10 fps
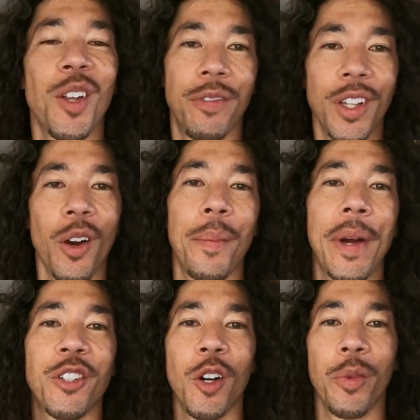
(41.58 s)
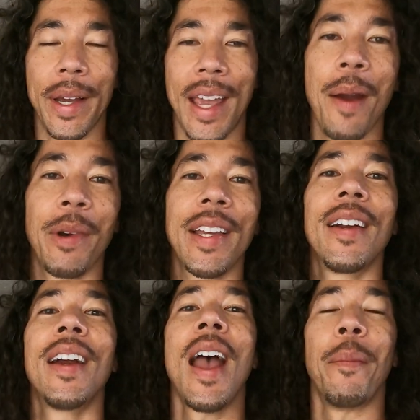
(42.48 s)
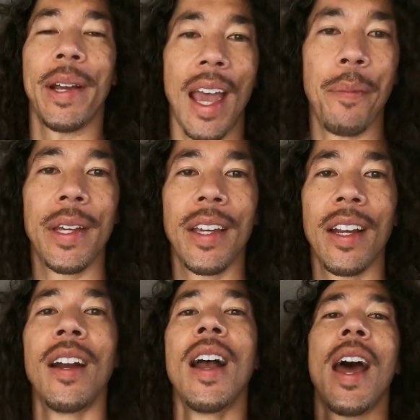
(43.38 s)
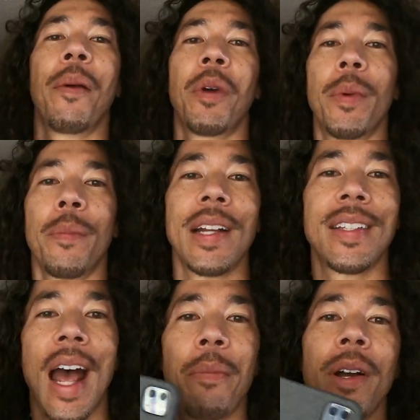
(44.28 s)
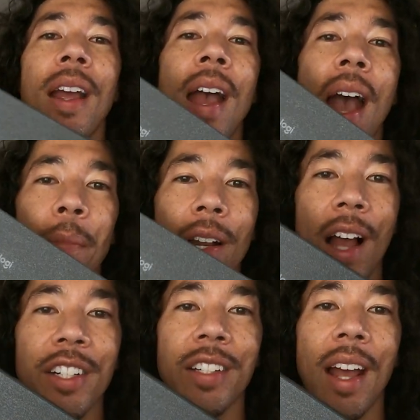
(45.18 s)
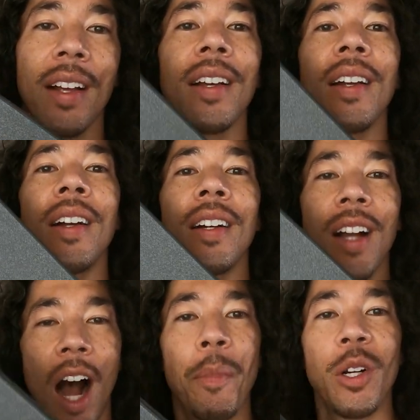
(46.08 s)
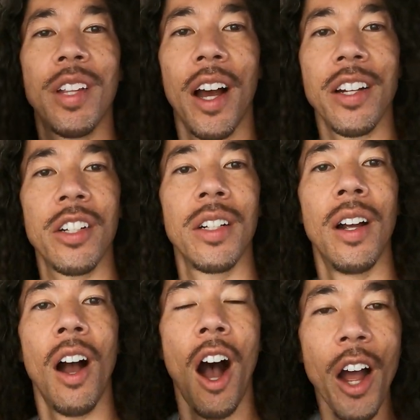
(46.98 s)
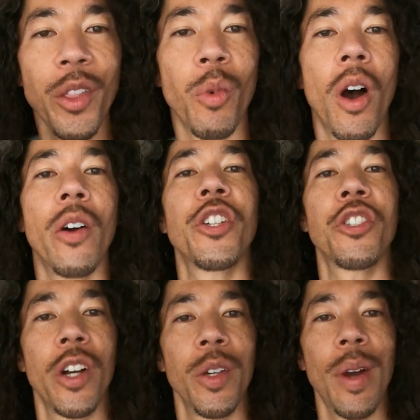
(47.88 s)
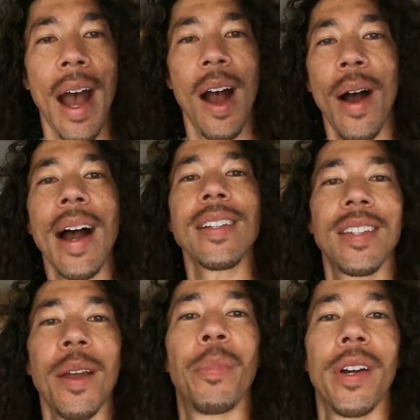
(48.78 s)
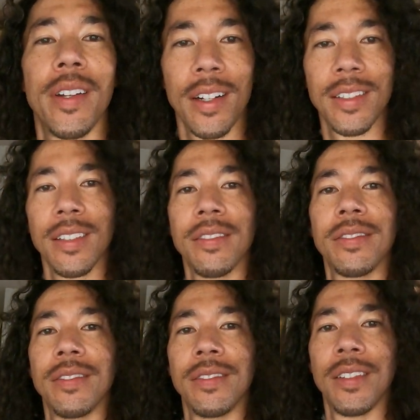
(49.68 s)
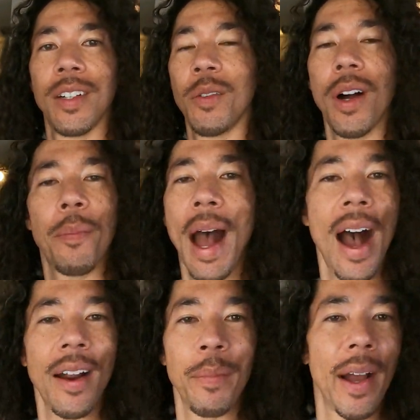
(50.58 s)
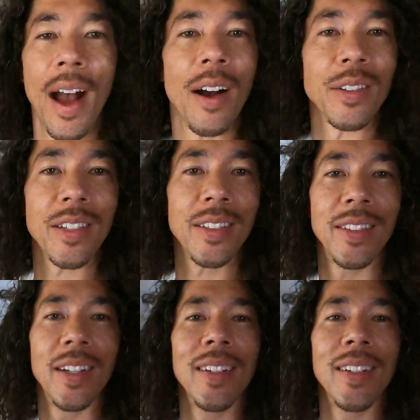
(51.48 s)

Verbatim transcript: So I've loaded up my truck with my camera gear and my camping gear, and I'm gonna bring my tablet and my Logitech Combo Touch on the road to show you how I stay productive while I'm out of my house.